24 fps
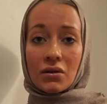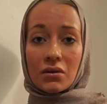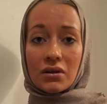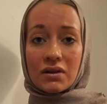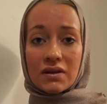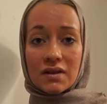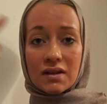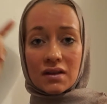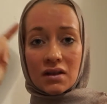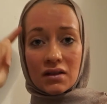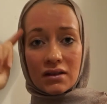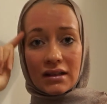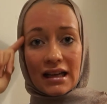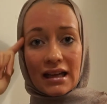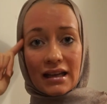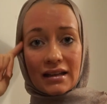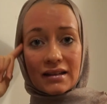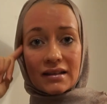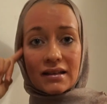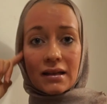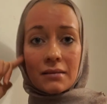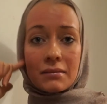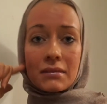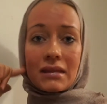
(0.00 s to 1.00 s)
It's not like
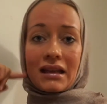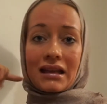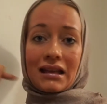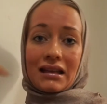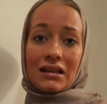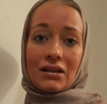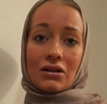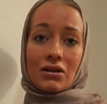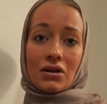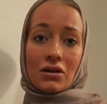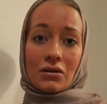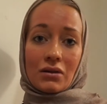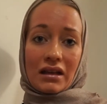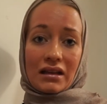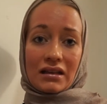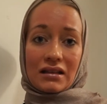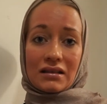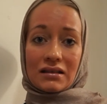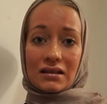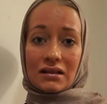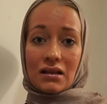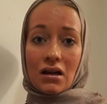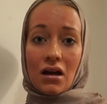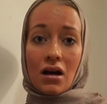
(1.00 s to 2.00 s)
something, you know, that is
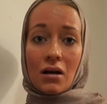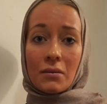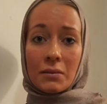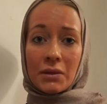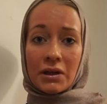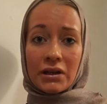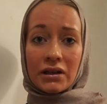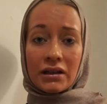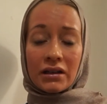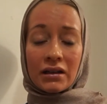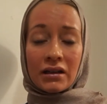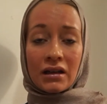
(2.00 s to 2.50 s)
common.